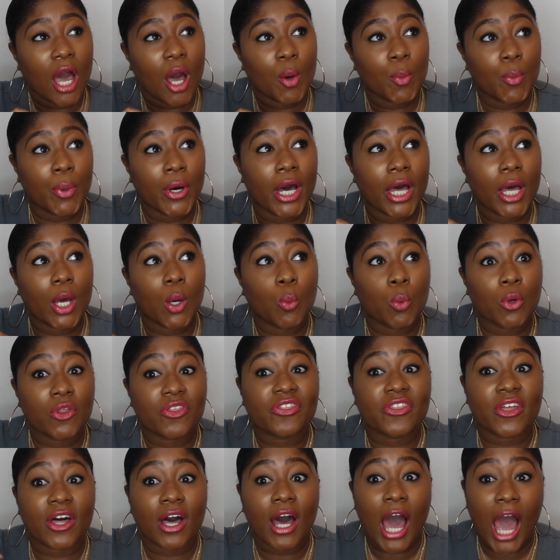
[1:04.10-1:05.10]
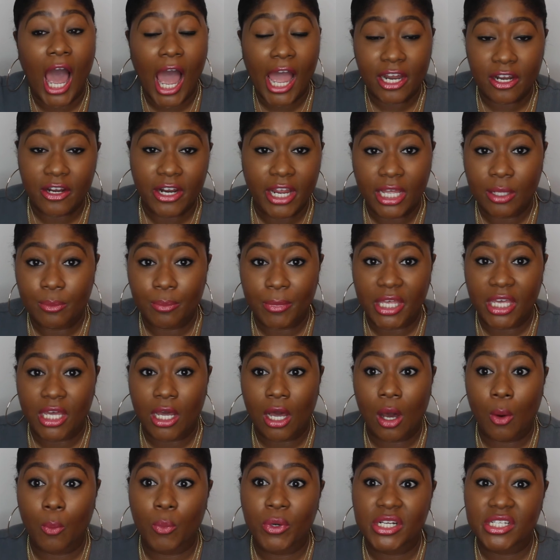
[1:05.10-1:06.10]
But with the higher end
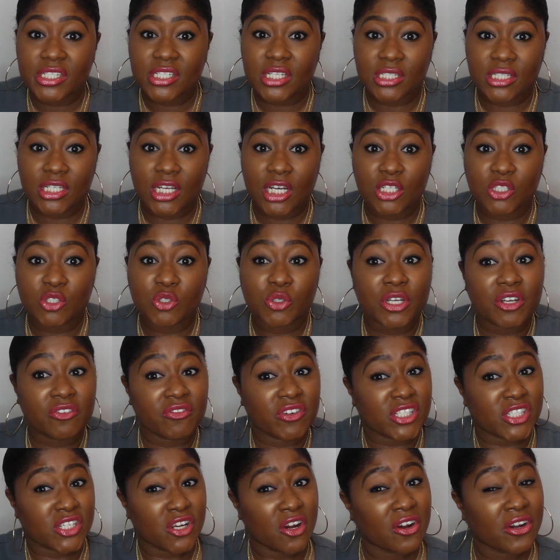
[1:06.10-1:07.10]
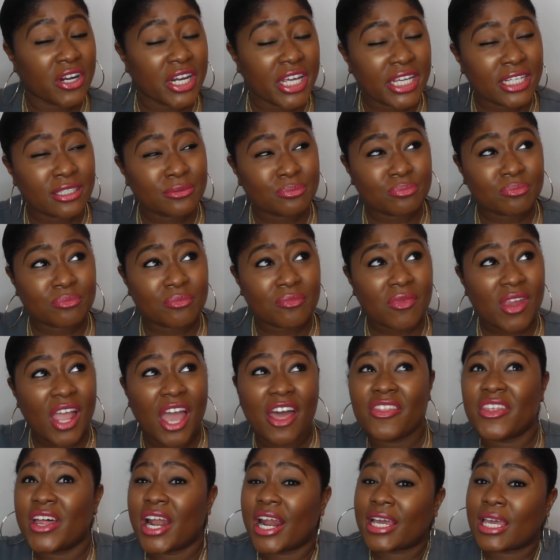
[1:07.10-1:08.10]
makeup, when it's a dud, you can return it
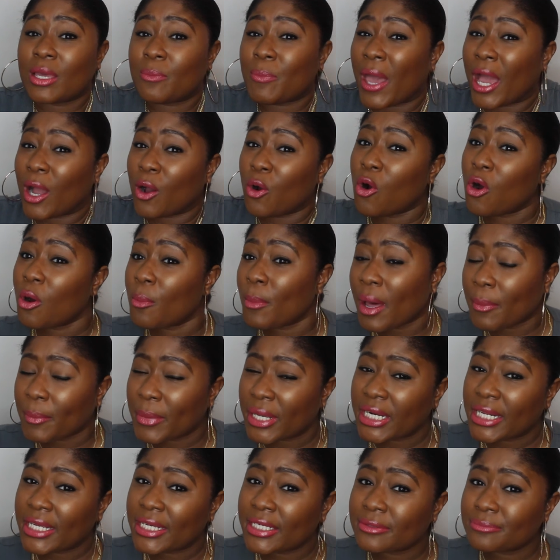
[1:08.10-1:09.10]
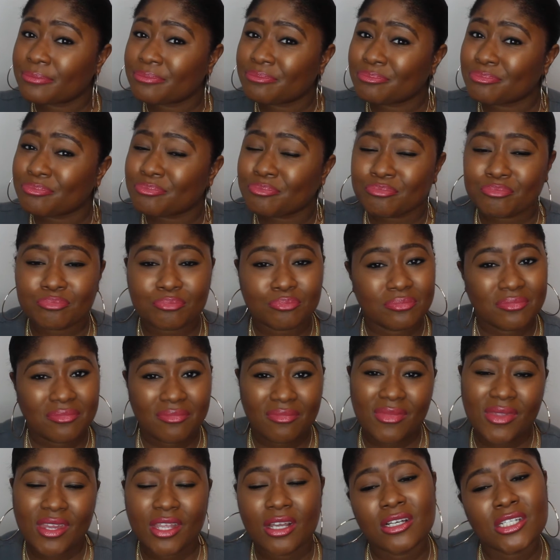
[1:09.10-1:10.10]
and then I get back all my money
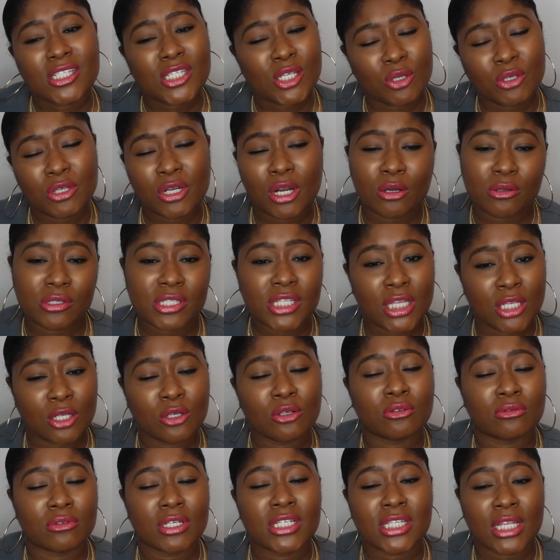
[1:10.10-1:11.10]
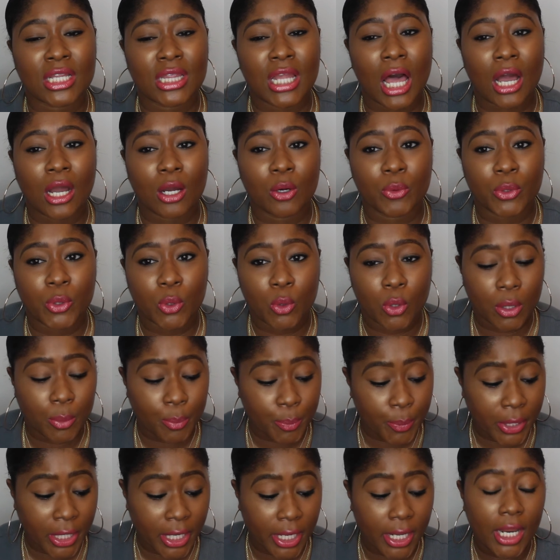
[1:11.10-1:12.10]
so you know it's a little it's a lot going on
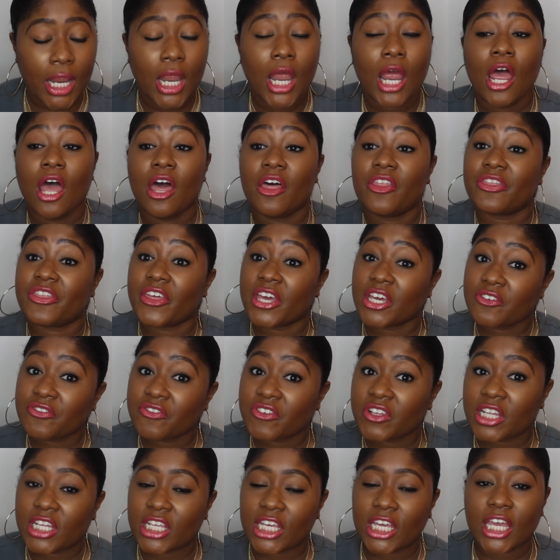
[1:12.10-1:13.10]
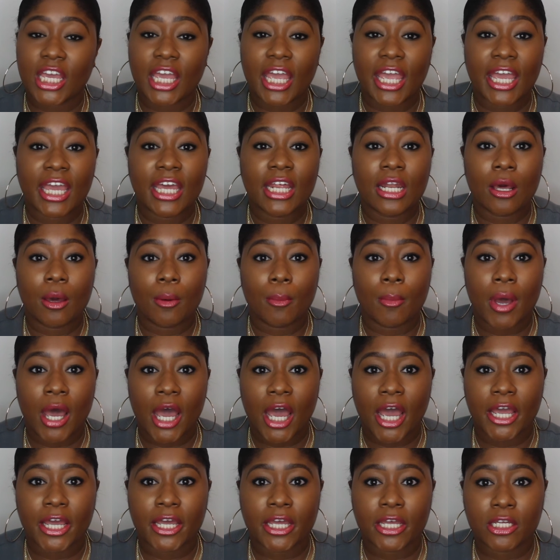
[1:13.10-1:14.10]
but thankfully in
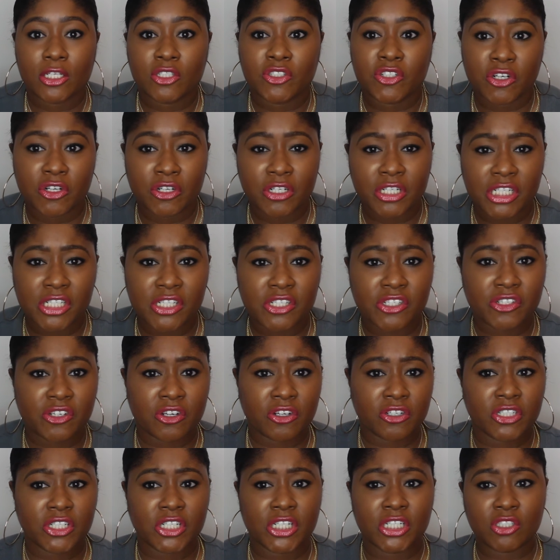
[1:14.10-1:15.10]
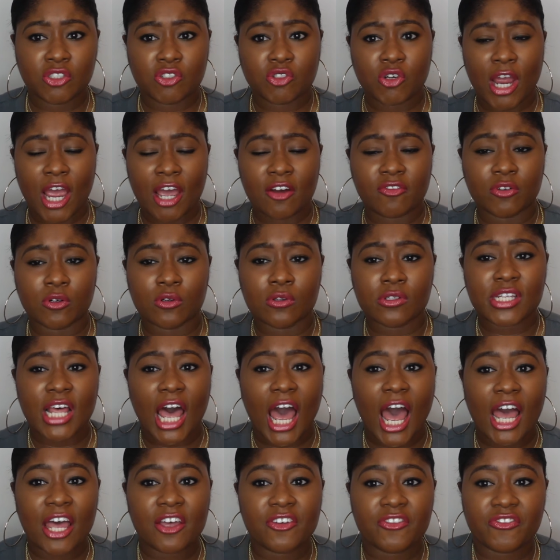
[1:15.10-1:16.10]
my journey searching travels
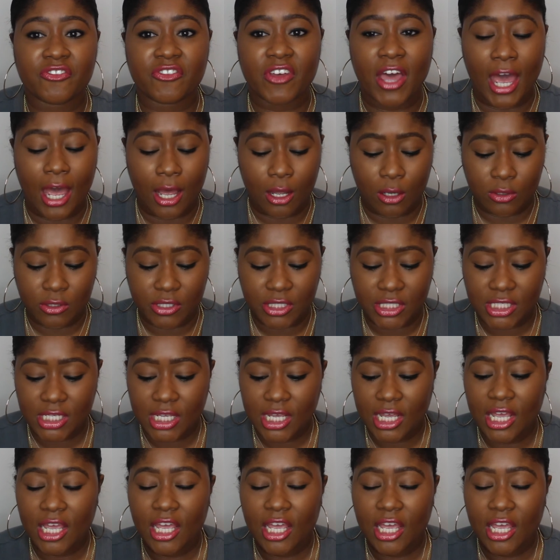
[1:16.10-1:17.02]
i found